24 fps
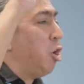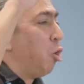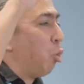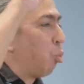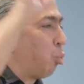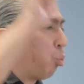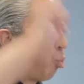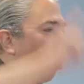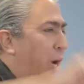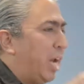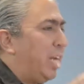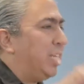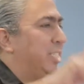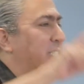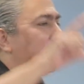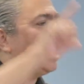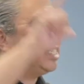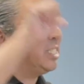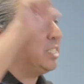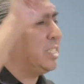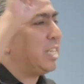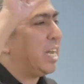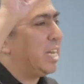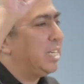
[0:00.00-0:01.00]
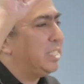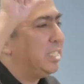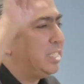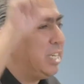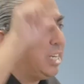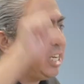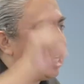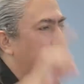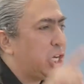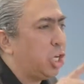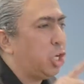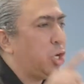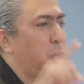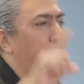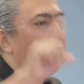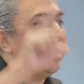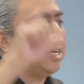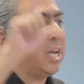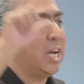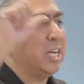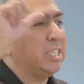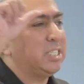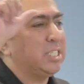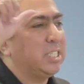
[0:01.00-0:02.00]
racist and
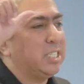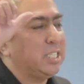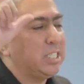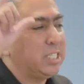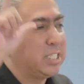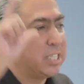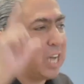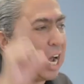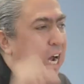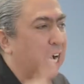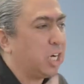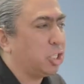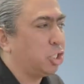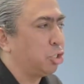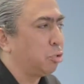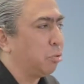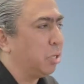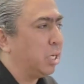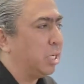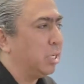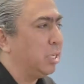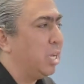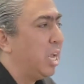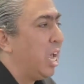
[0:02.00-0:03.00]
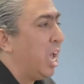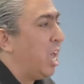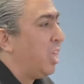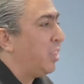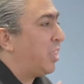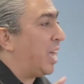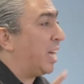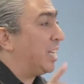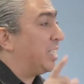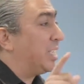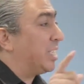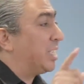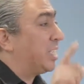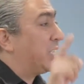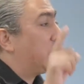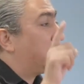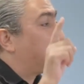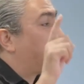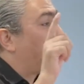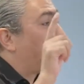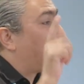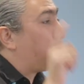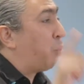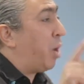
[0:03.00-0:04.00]
dehumanizing doctrine that is the
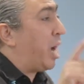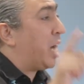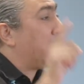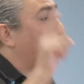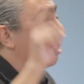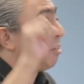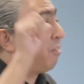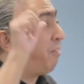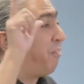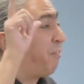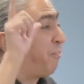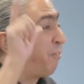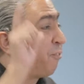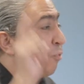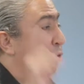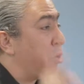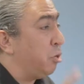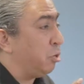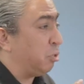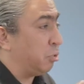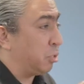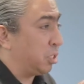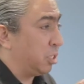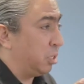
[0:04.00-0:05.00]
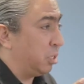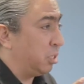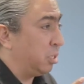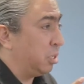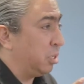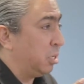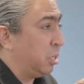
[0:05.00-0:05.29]
direct fruit